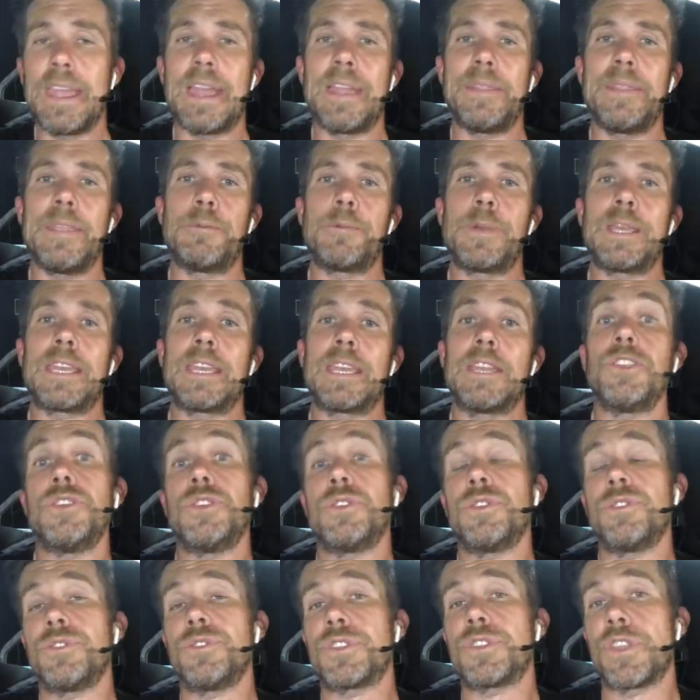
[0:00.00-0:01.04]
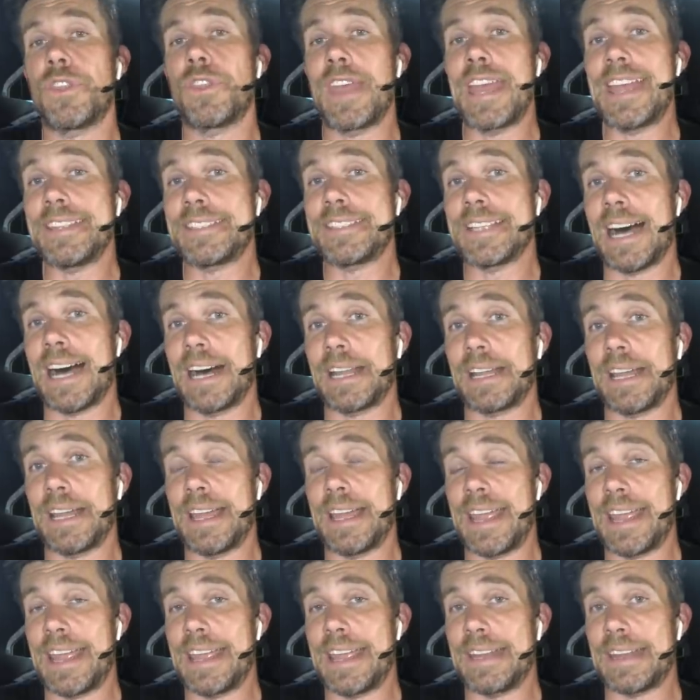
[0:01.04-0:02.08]
and then we can use that
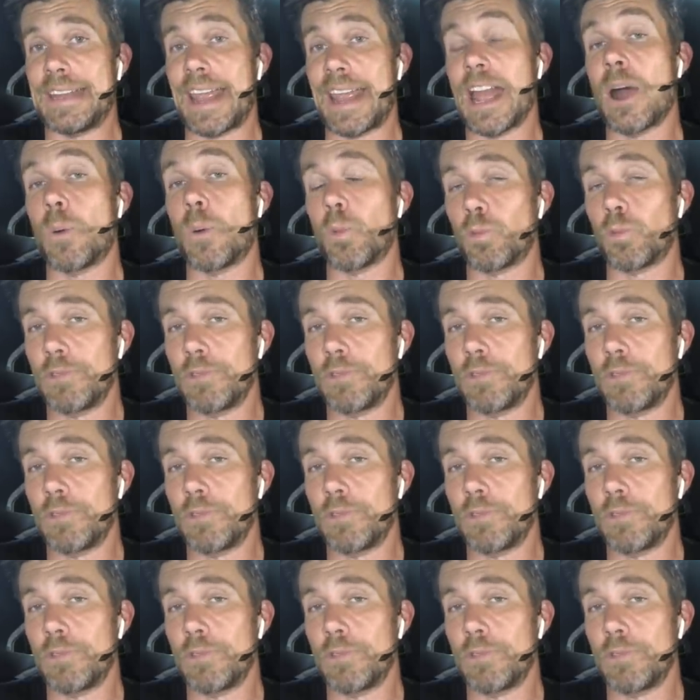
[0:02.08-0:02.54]
data and help